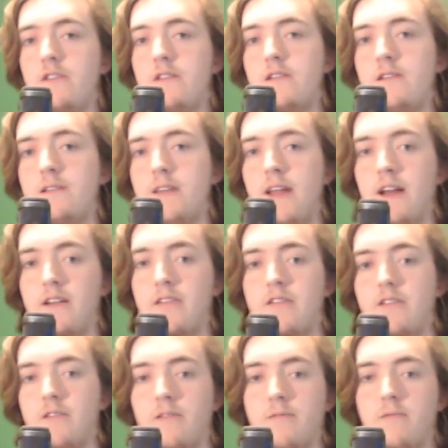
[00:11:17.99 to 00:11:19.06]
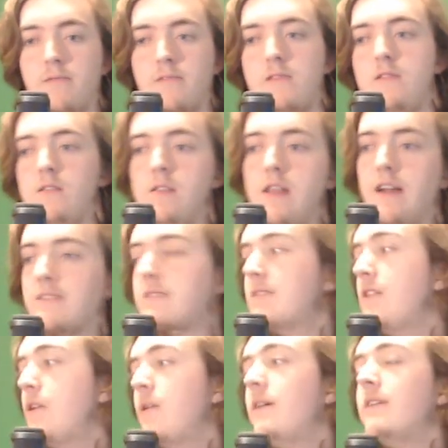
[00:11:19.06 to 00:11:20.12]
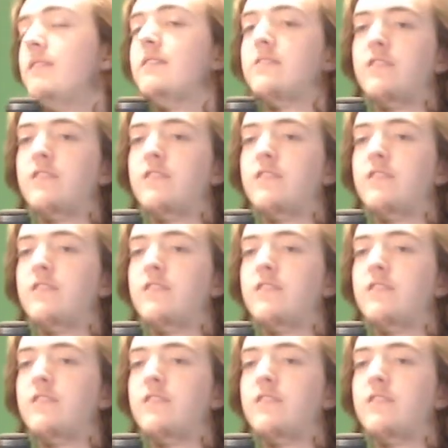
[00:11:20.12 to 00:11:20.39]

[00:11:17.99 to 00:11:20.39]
this